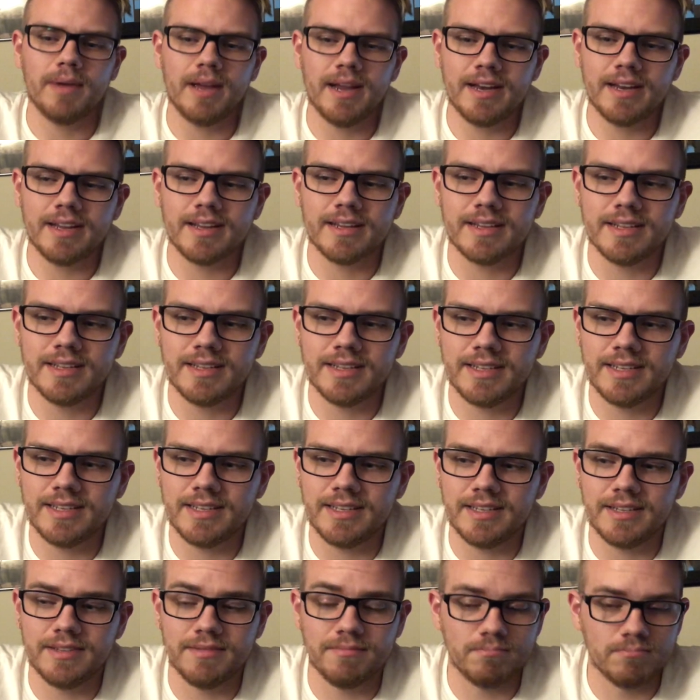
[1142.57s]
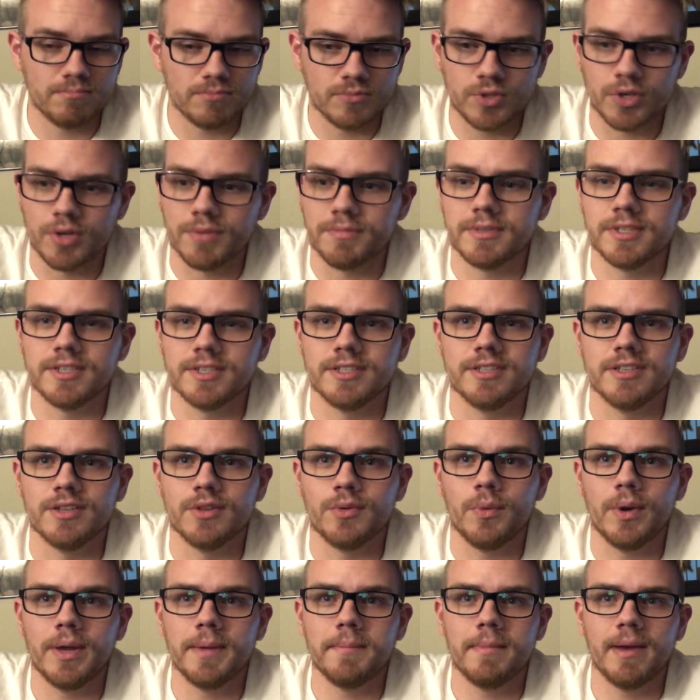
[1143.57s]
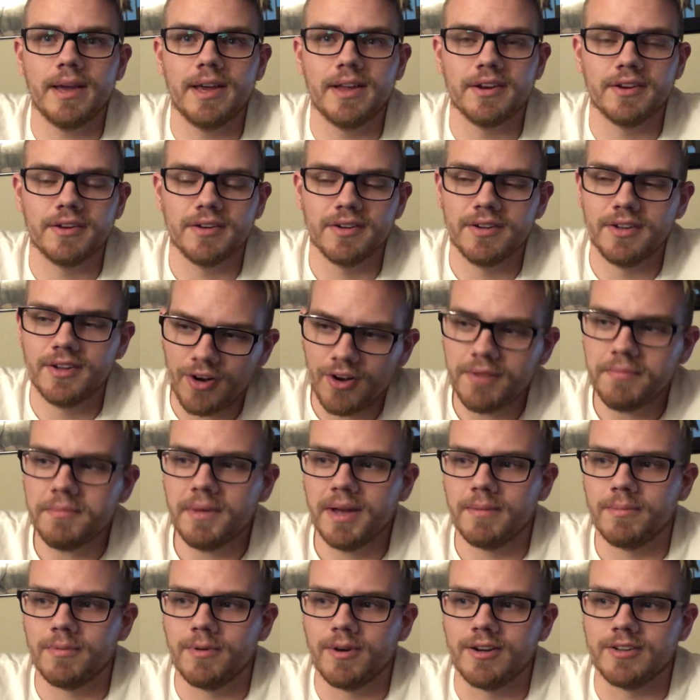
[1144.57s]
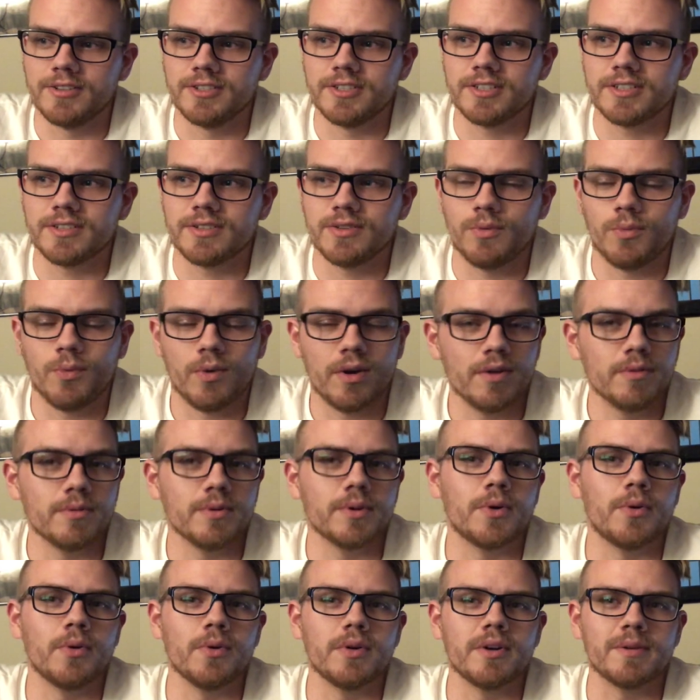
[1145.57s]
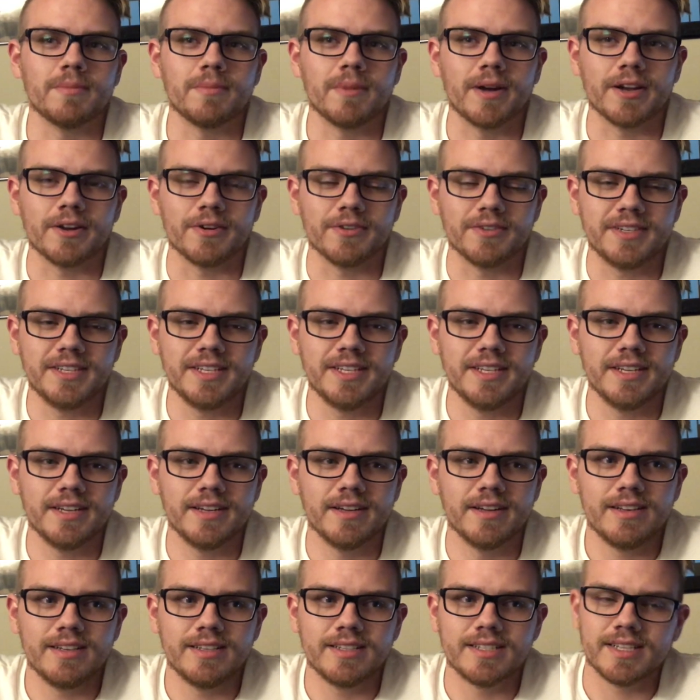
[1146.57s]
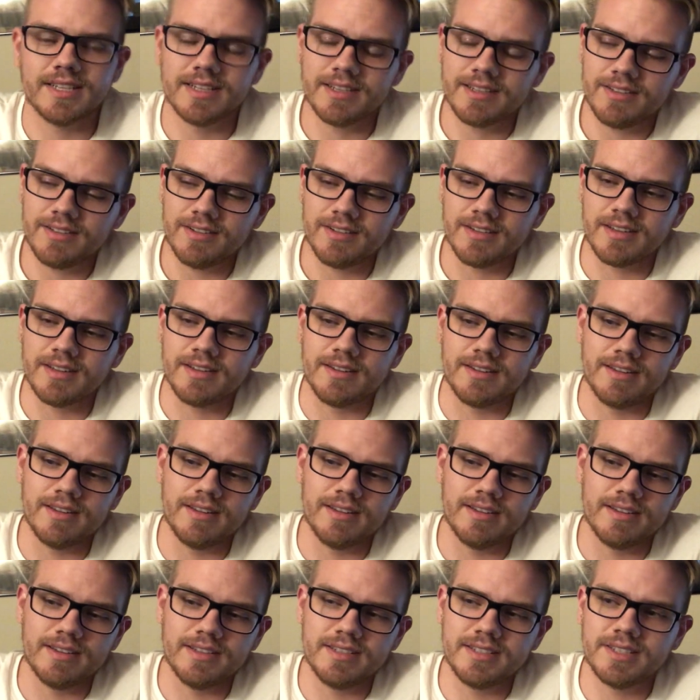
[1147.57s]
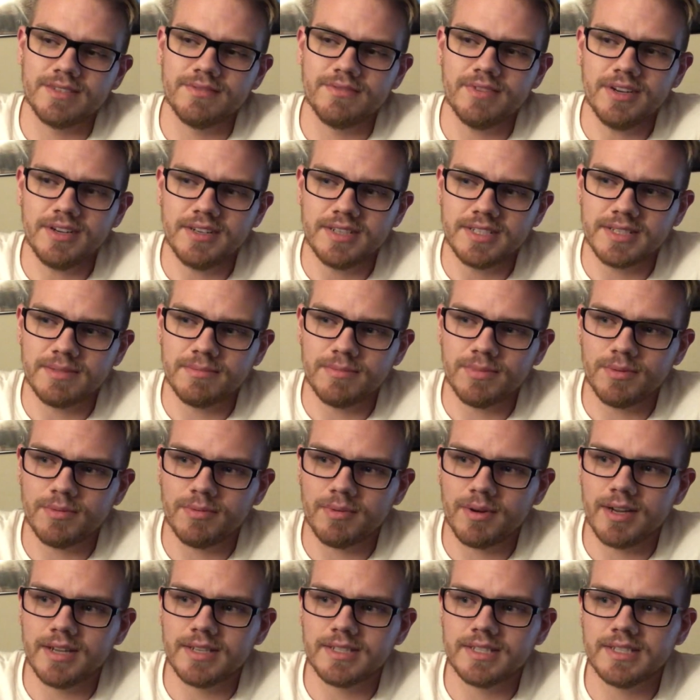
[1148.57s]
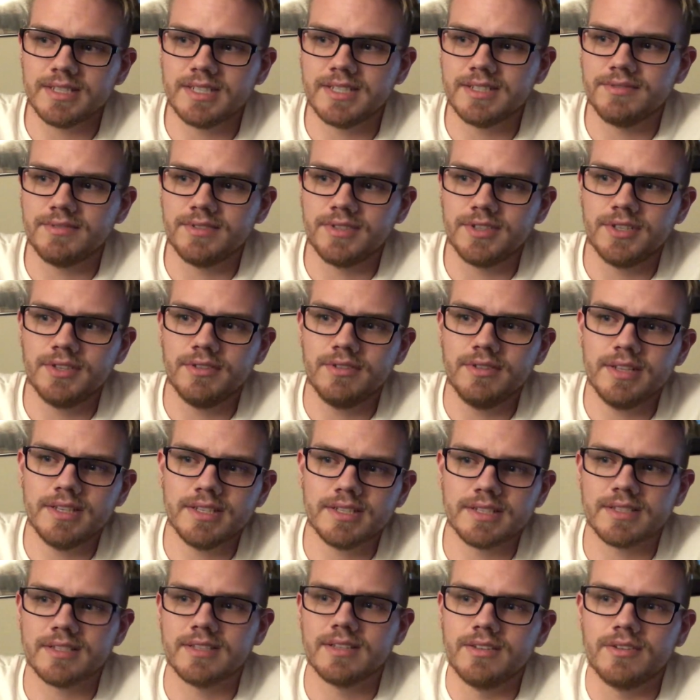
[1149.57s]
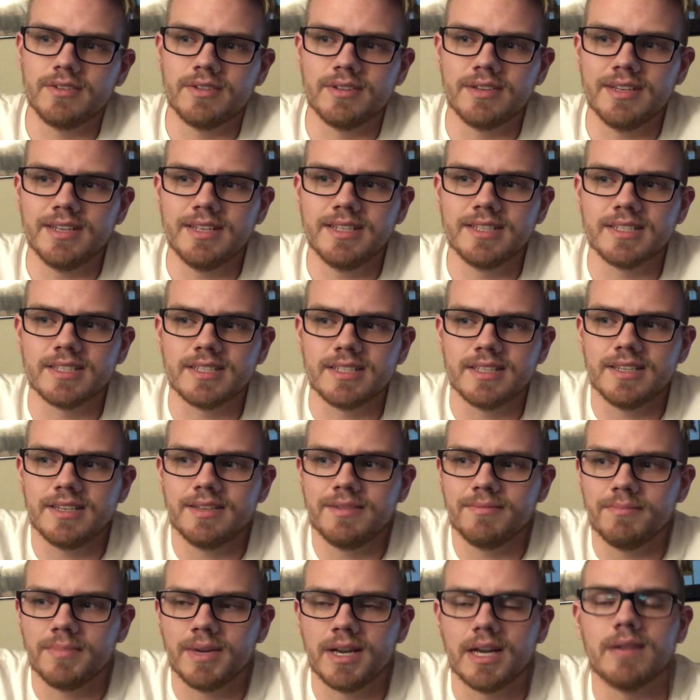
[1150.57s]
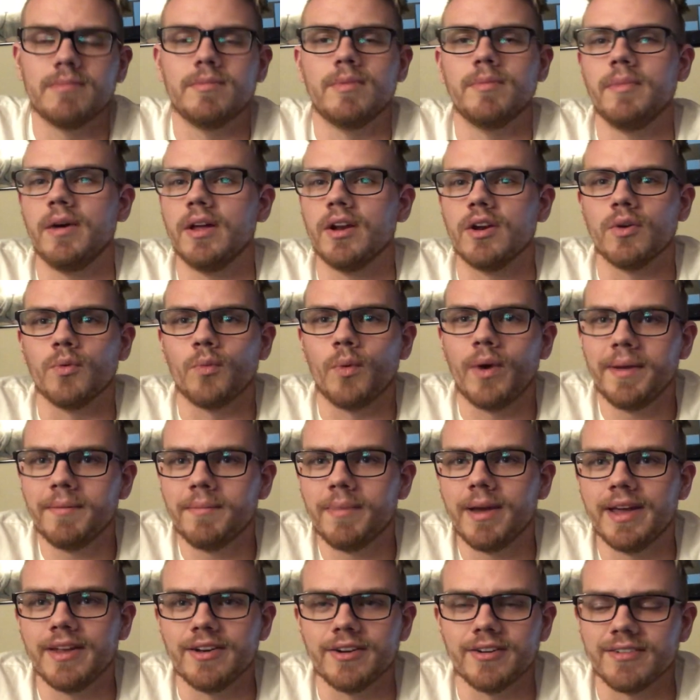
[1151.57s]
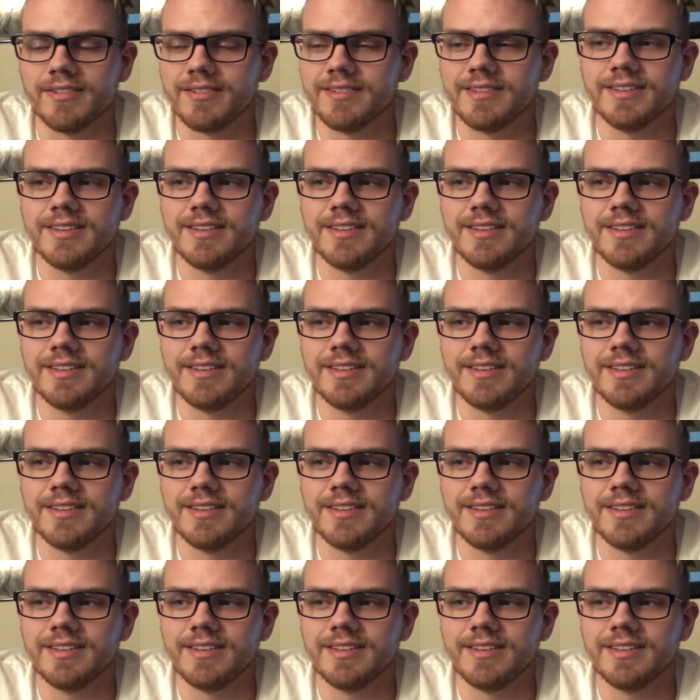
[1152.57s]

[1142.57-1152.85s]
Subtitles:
painting, he jumped into the weight painter on my project while recording my critique, and he's like, look, it's a very simple process. If you do this, you can easily become a better weight painter.